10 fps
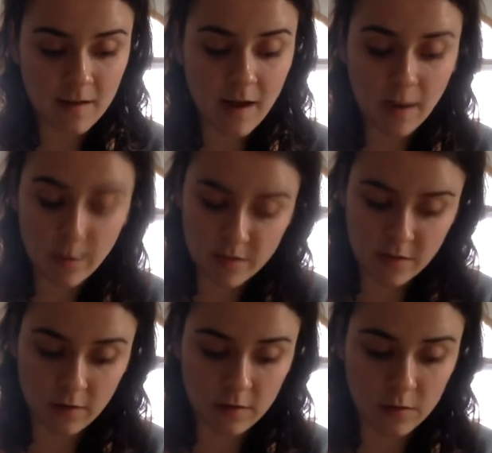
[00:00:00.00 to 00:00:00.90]
I was the
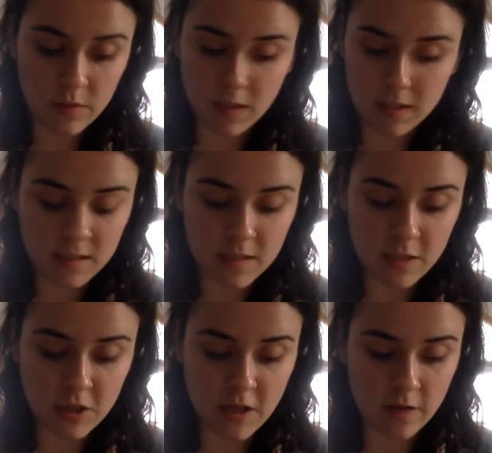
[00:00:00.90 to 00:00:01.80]
girl who ducked into
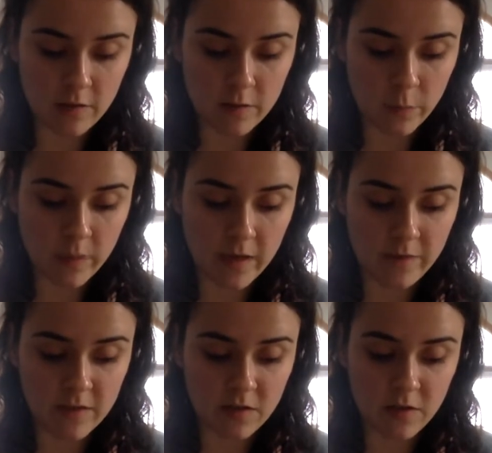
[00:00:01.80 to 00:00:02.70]
the shadows when we had
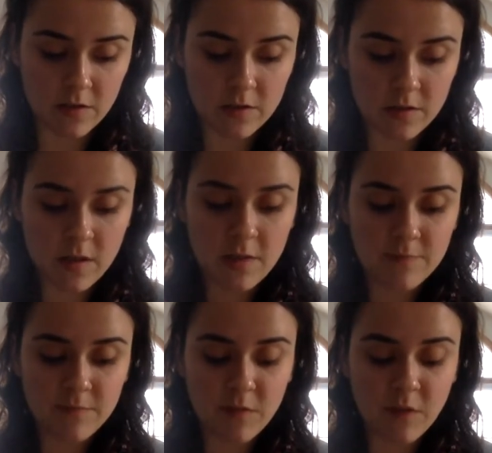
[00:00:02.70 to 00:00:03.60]
visitors,
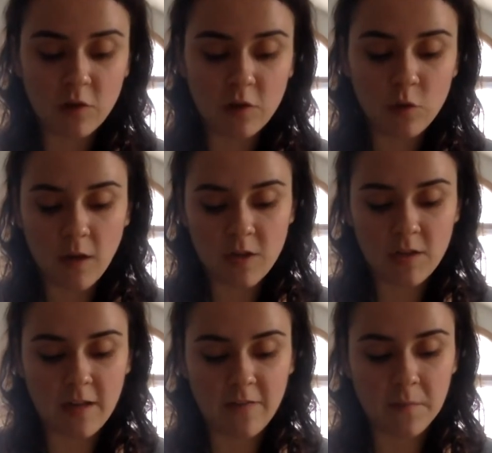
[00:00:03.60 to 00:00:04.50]
the girl who watched
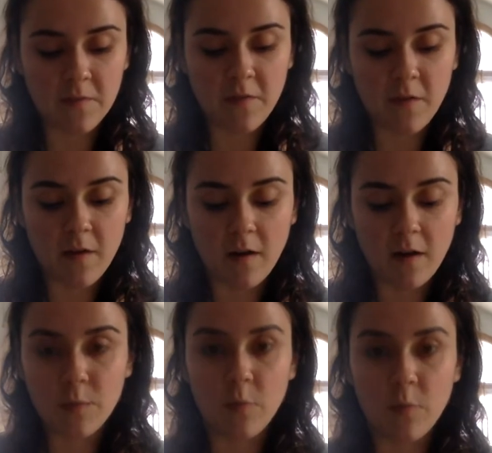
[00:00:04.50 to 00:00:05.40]
life from afar but
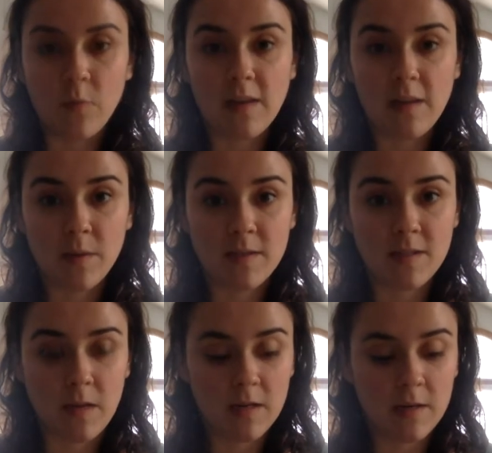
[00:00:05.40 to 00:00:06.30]
rarely
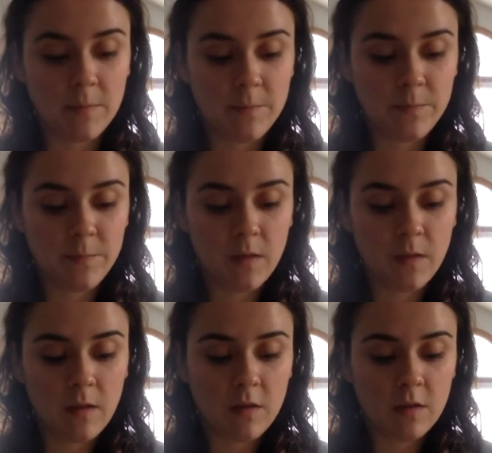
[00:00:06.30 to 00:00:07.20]
participated.
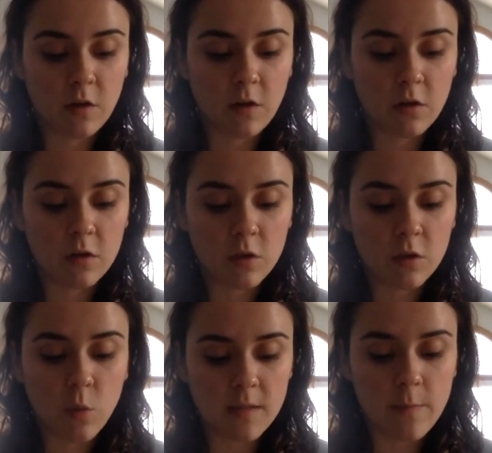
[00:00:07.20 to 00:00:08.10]
The girl who
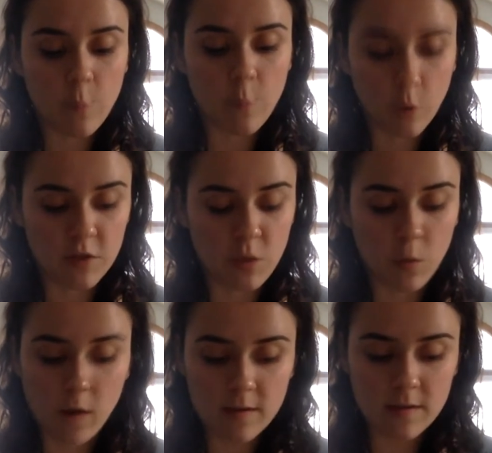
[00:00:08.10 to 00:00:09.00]
wanted to be more than she
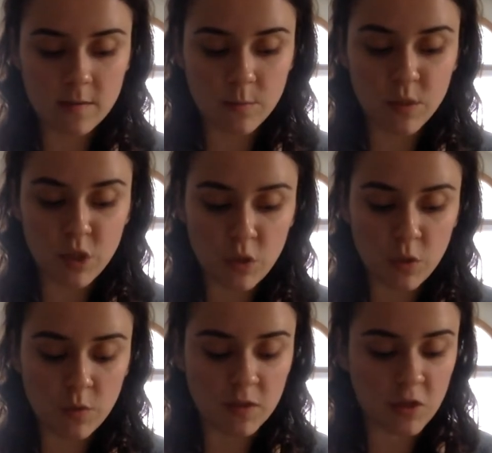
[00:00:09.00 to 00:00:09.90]
was, but knew
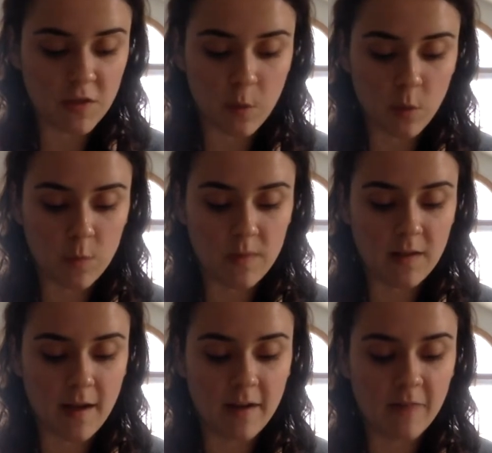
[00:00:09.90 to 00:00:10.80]
such a thing would be the
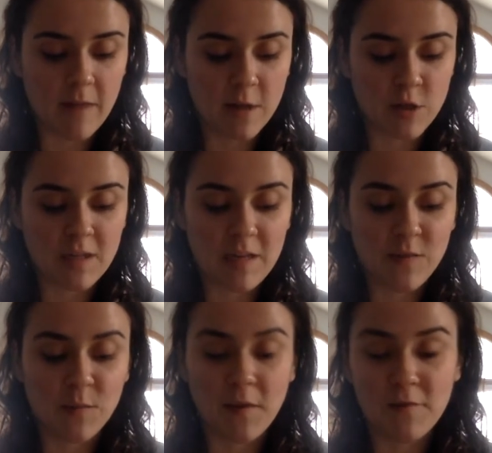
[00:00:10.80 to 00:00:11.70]
kind of magic
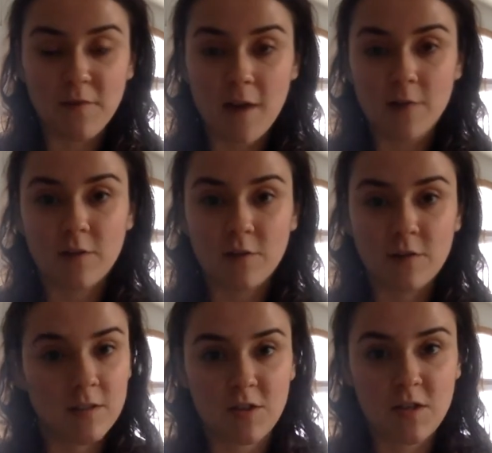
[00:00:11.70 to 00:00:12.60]
even my father
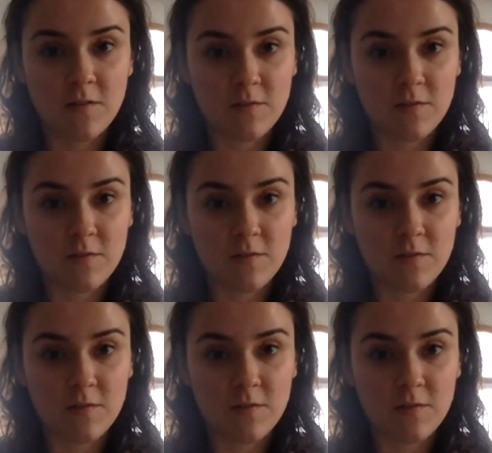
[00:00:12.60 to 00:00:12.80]
couldn't achieve.